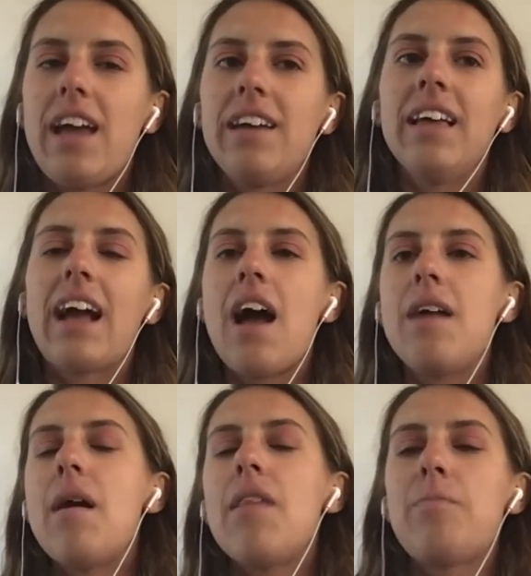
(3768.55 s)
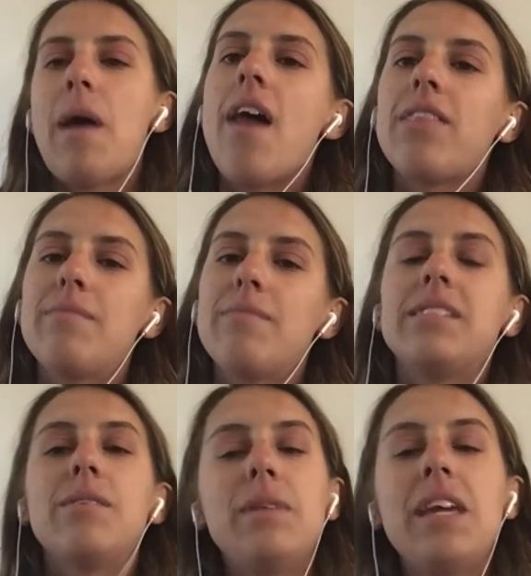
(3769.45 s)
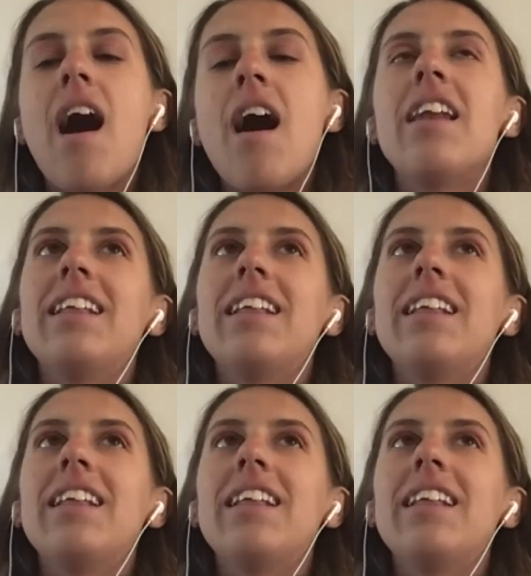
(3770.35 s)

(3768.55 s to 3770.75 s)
And like, I am on the path I'm meant to be on,